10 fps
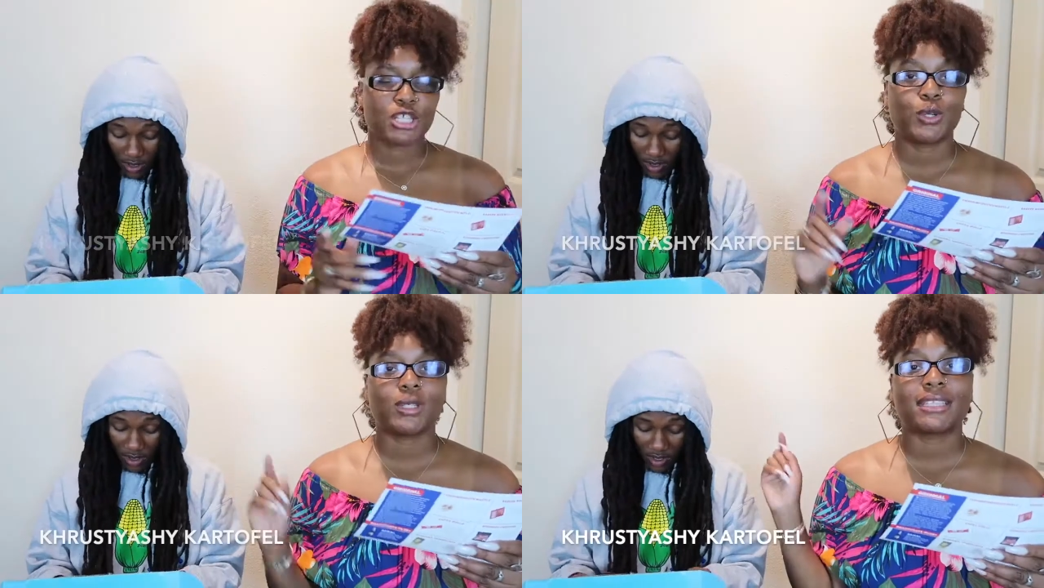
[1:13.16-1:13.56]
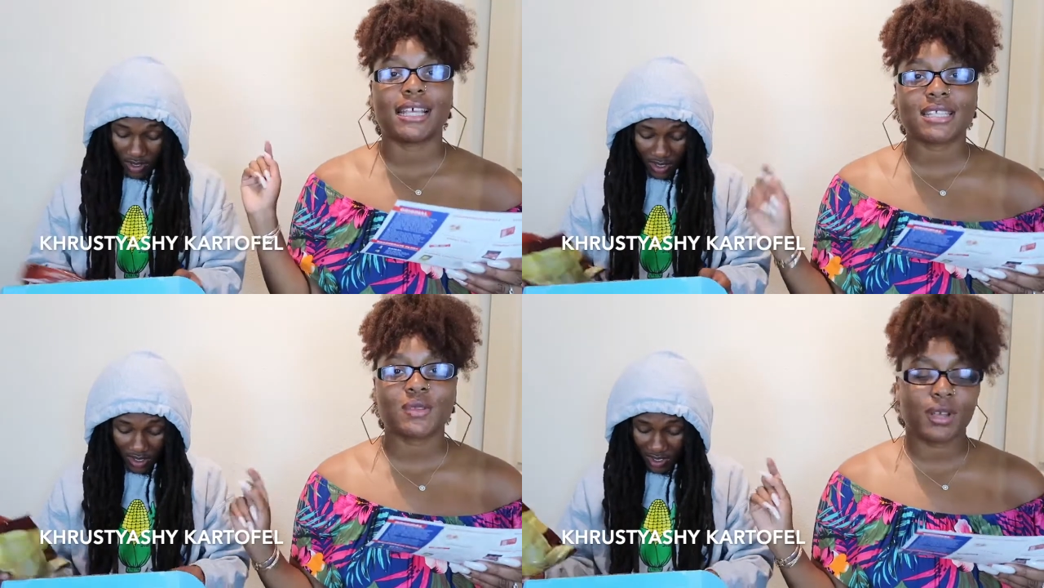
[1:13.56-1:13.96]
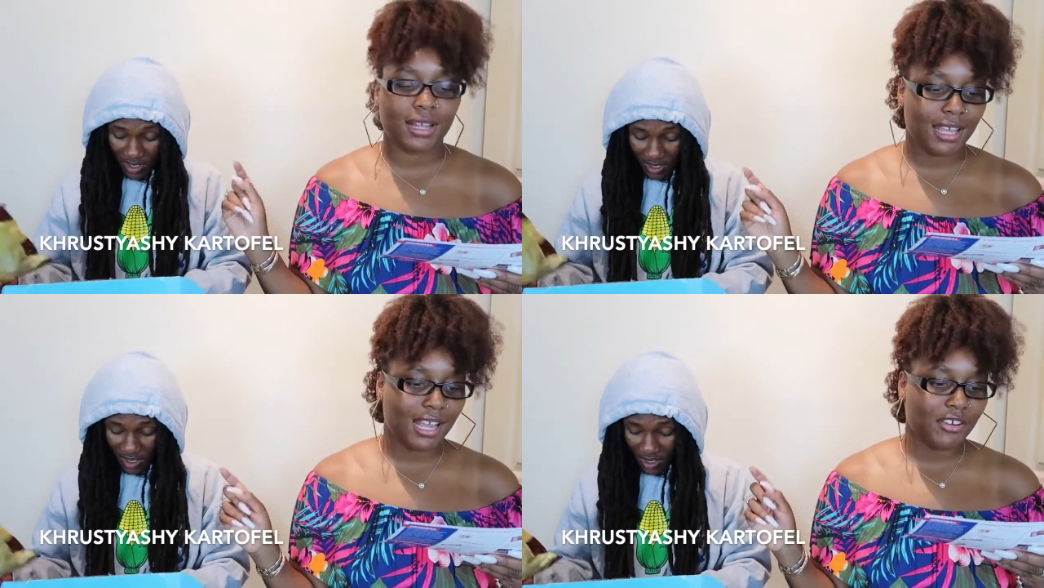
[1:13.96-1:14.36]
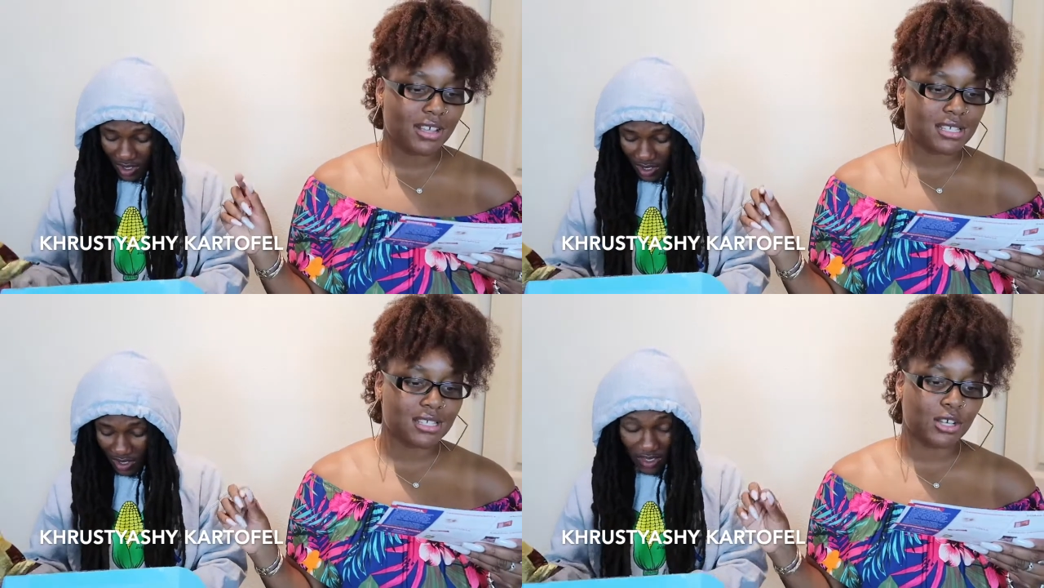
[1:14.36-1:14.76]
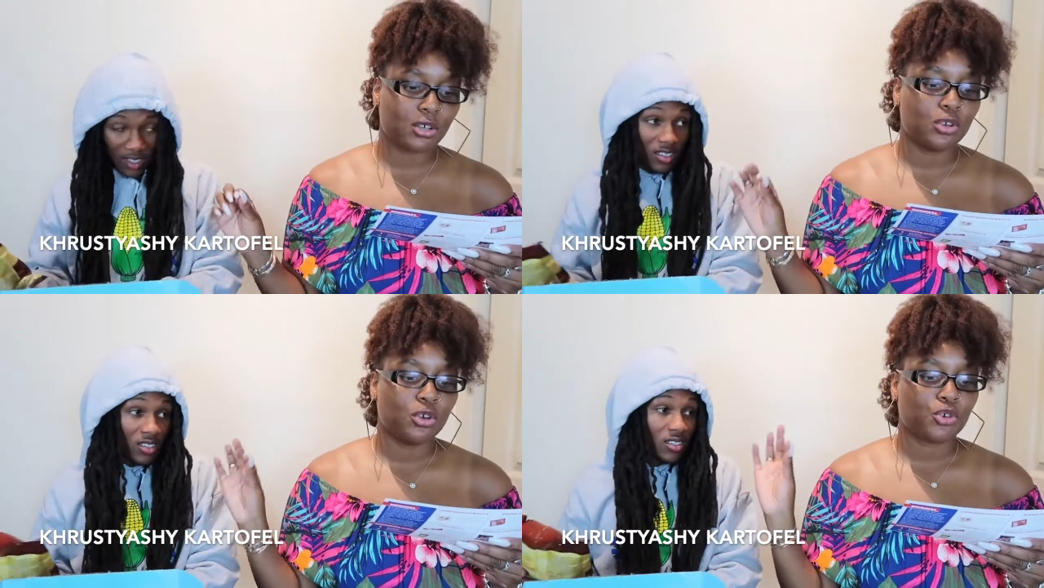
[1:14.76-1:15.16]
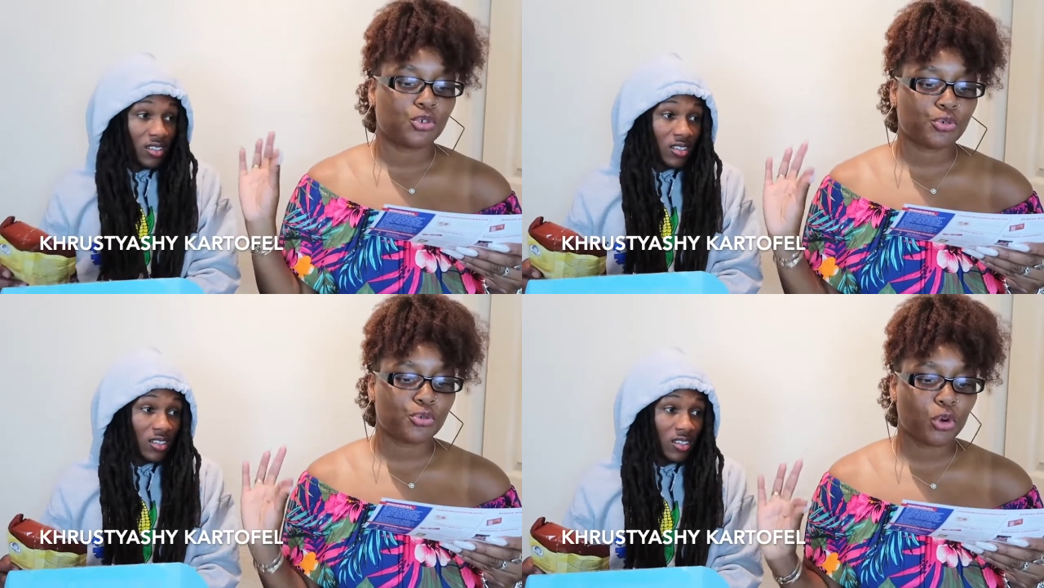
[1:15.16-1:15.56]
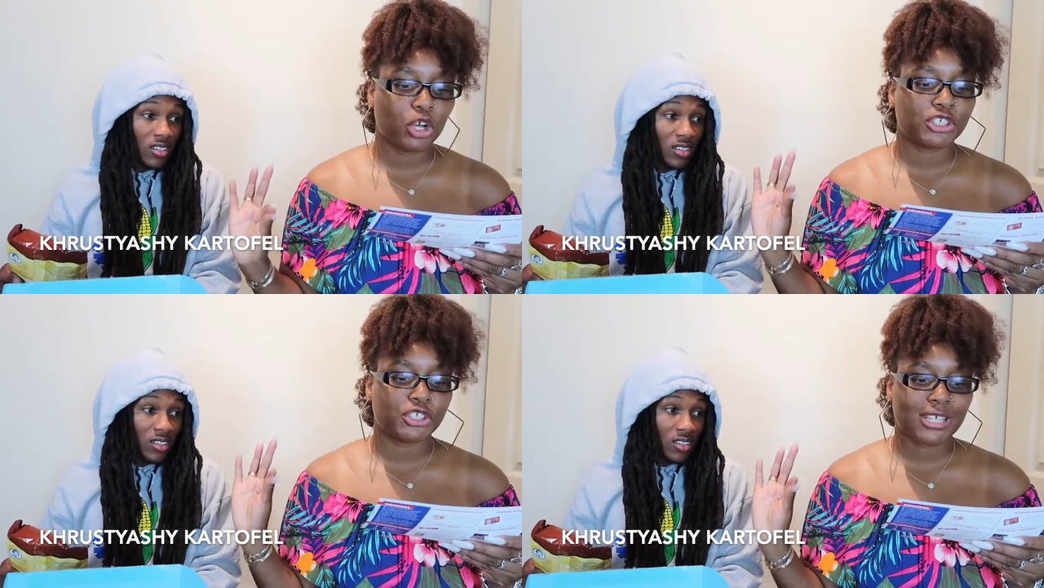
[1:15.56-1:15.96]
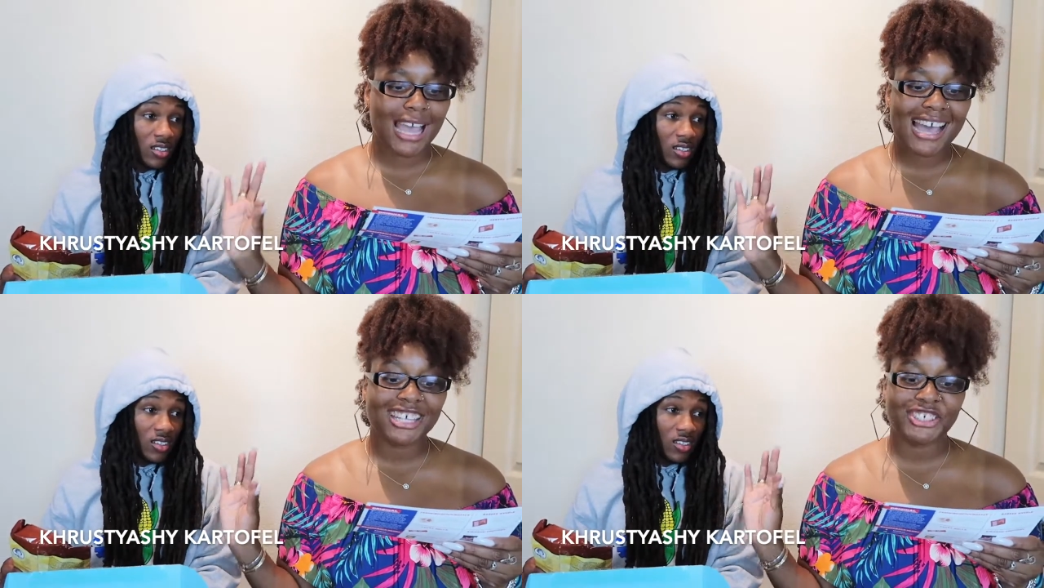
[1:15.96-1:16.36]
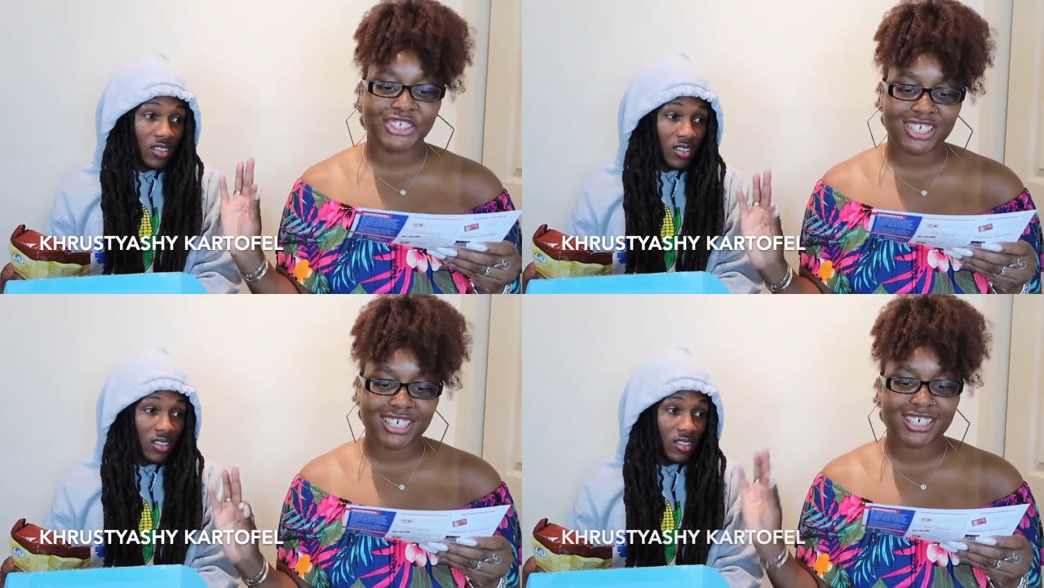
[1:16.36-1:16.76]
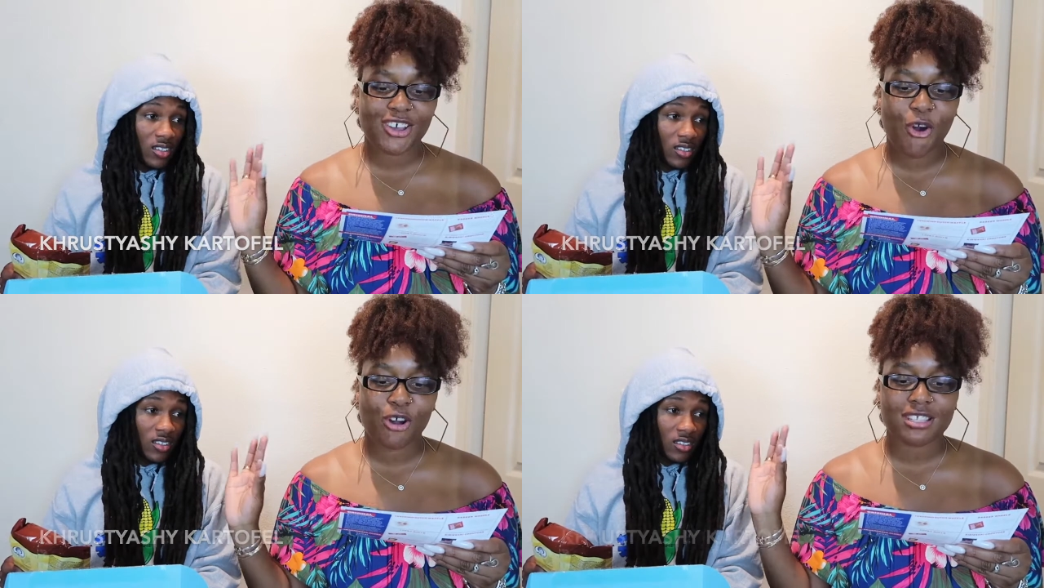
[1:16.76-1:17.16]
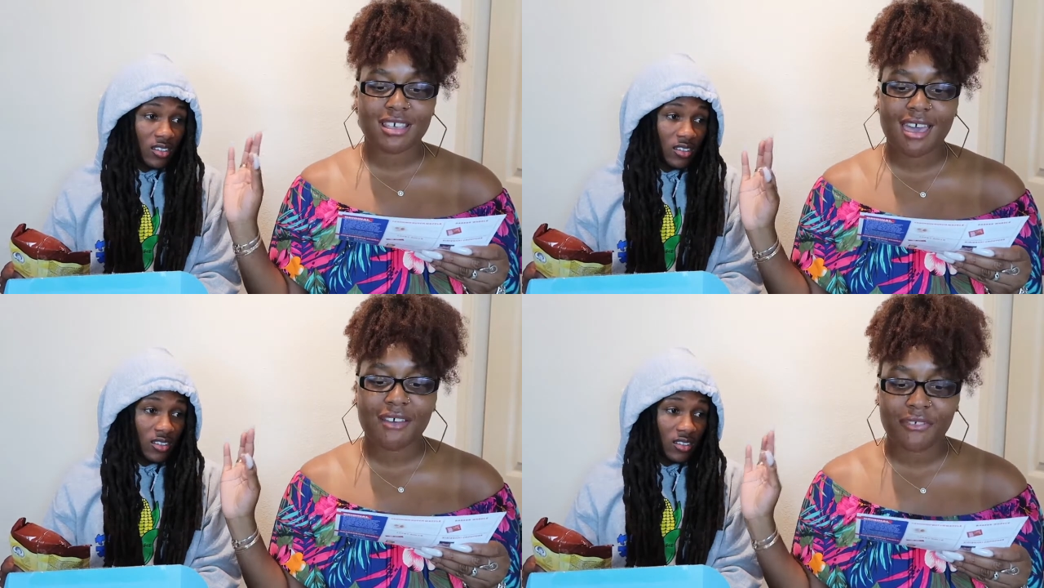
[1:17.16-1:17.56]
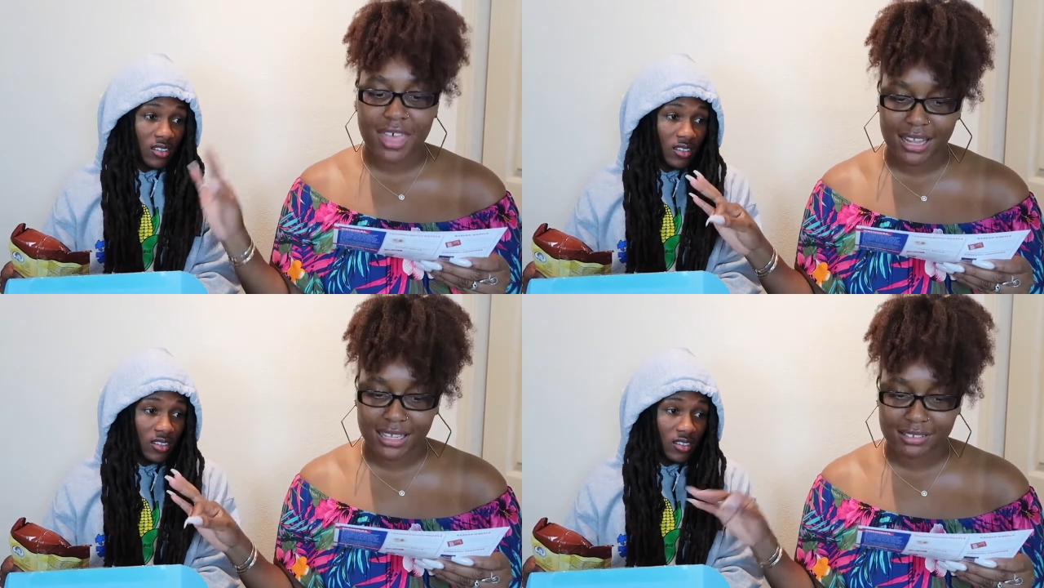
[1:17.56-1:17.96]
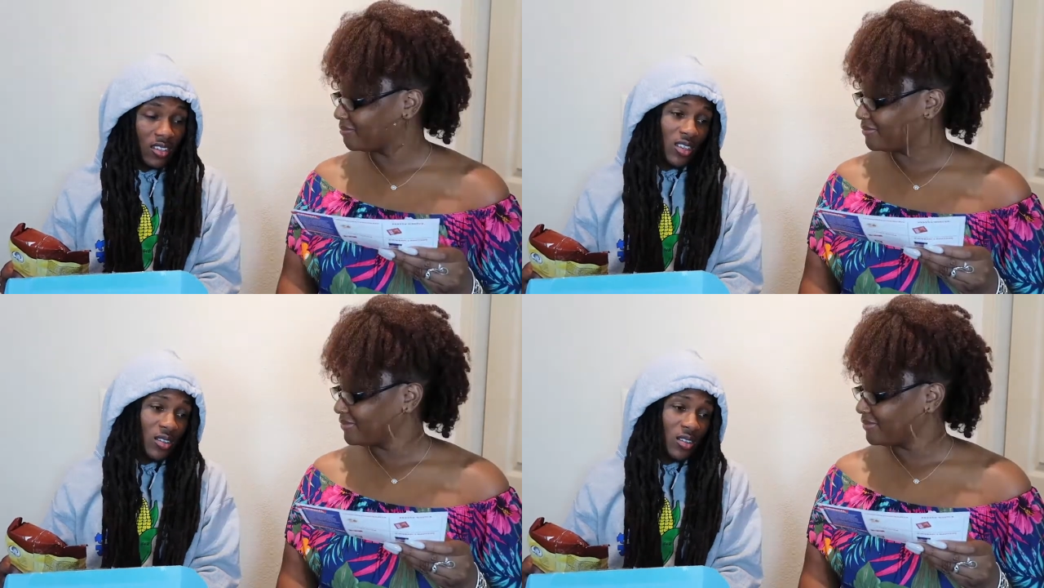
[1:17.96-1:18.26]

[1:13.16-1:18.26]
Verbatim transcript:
Speaker 1: So this one here is the Krostashi Kortafeld.